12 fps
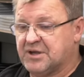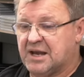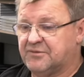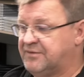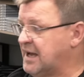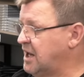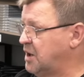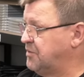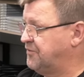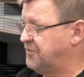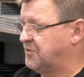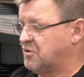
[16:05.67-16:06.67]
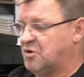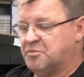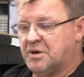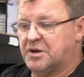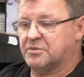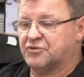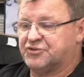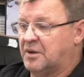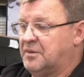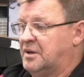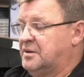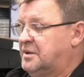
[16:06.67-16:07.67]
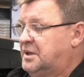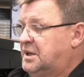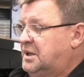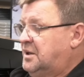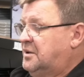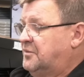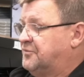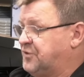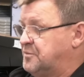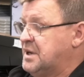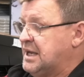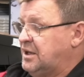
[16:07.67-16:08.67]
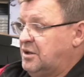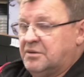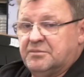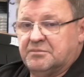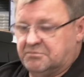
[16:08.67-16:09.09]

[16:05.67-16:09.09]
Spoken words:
aren't available for all models. So for me,